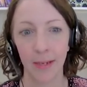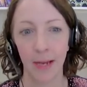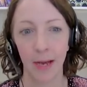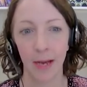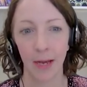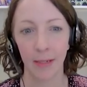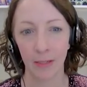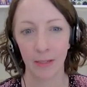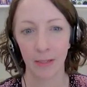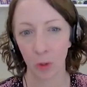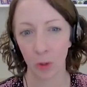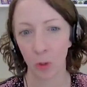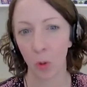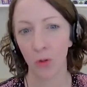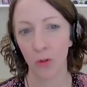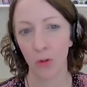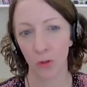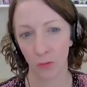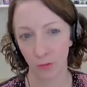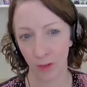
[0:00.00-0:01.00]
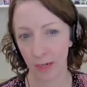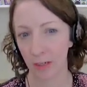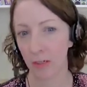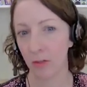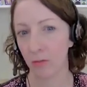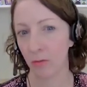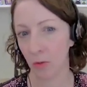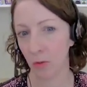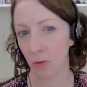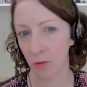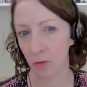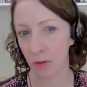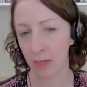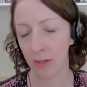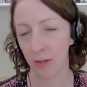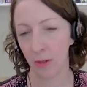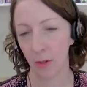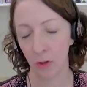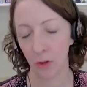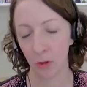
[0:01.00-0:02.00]
and it's not effective
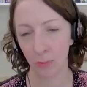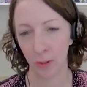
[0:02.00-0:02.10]
in those